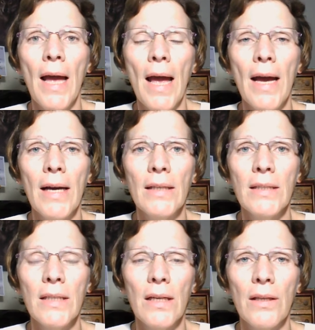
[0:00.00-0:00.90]
And
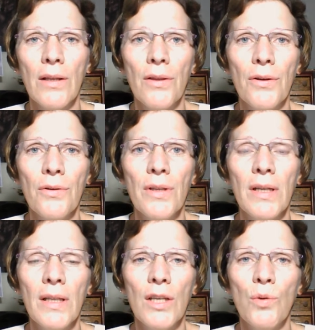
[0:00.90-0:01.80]
the third
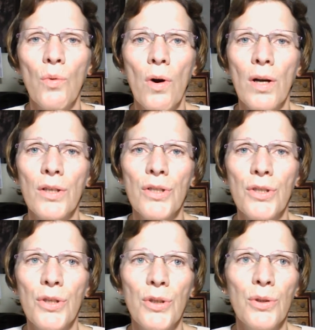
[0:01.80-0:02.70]
thing that you want
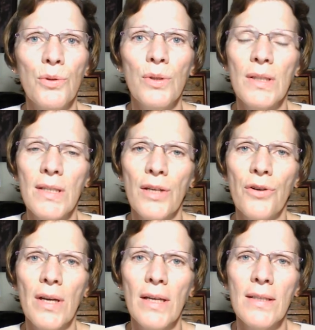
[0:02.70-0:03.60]
to
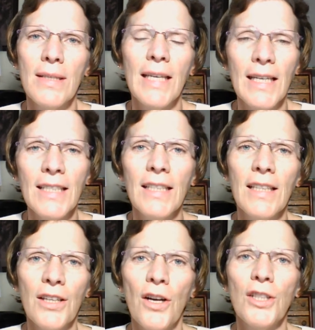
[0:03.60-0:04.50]
consider is the idea
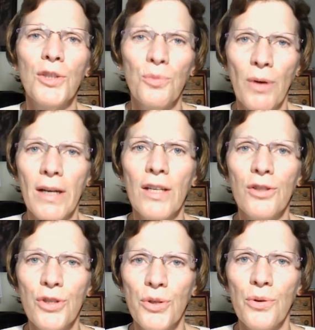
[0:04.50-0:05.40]
that got you writing your
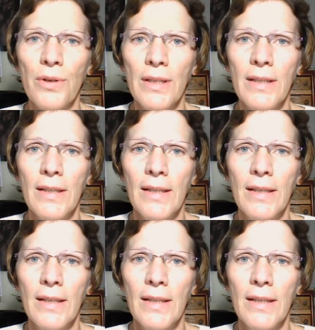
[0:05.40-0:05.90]
story.